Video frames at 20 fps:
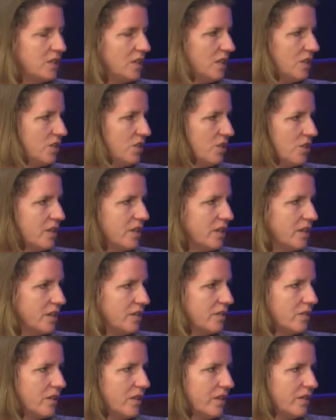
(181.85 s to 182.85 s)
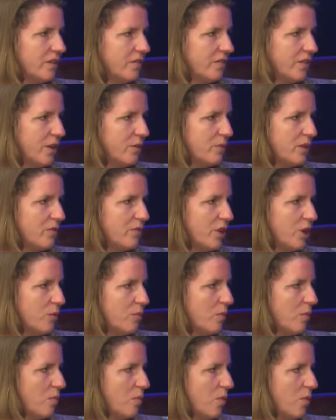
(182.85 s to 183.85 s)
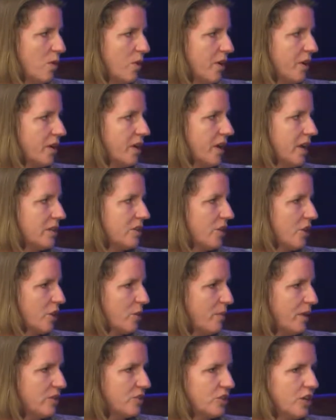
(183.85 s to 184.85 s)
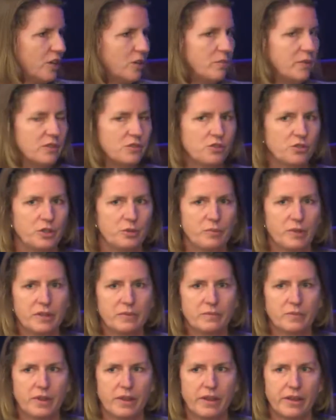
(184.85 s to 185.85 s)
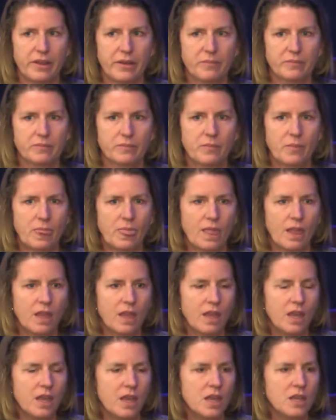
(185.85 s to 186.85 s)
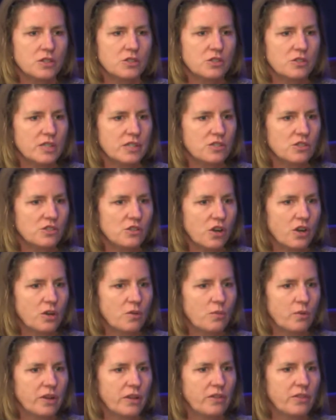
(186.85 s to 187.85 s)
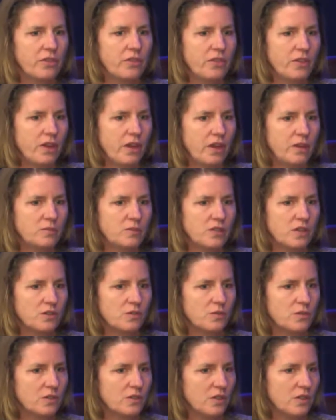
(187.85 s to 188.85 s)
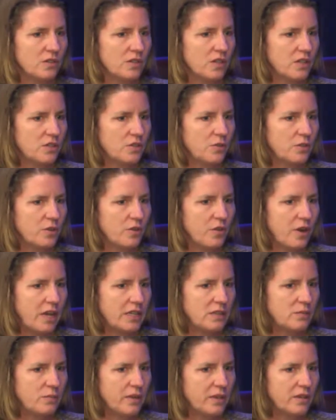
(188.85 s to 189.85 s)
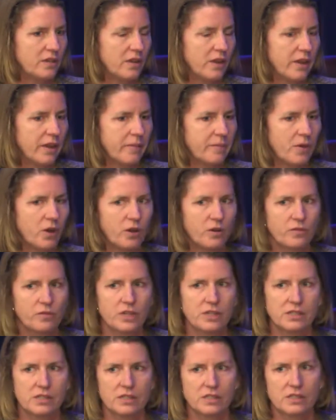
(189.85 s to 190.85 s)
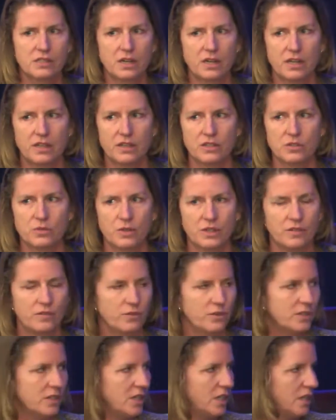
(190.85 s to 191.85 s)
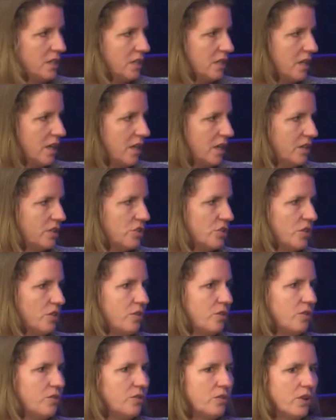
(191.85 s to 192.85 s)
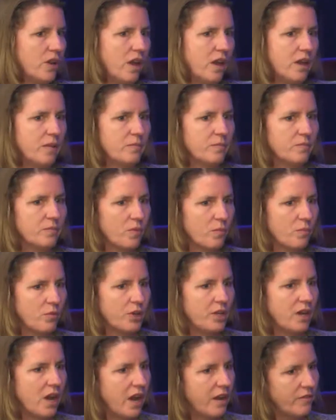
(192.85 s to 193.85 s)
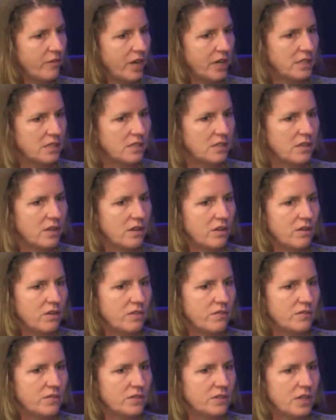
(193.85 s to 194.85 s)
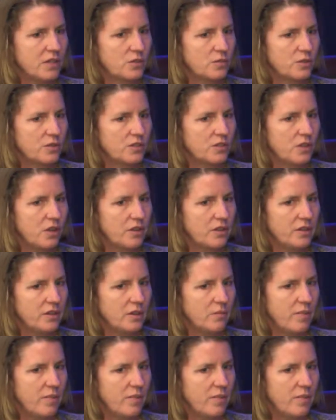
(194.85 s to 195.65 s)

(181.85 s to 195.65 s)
into the family realm more and talk about child maltreatment. So let's start with sexual assault, sexual harassment. Our recent study, the 2014 study, showed pretty high rates of sexual assault in the